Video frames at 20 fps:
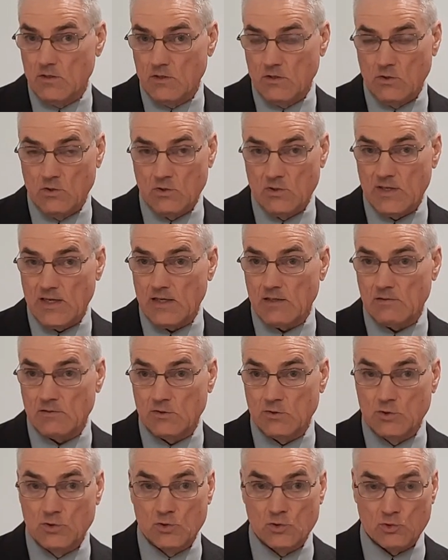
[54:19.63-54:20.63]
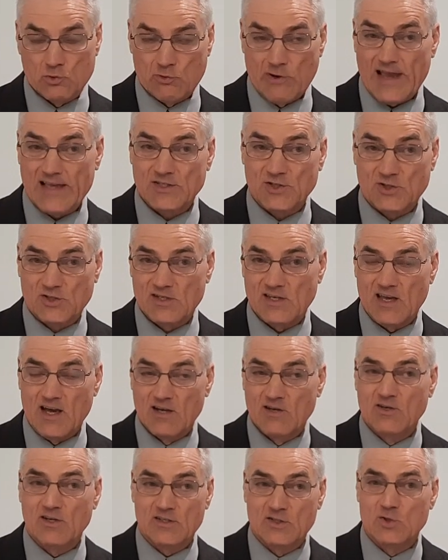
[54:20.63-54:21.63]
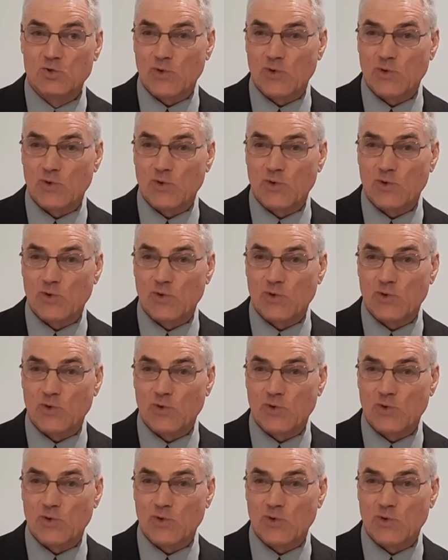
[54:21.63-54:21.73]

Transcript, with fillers: You get dressed, a good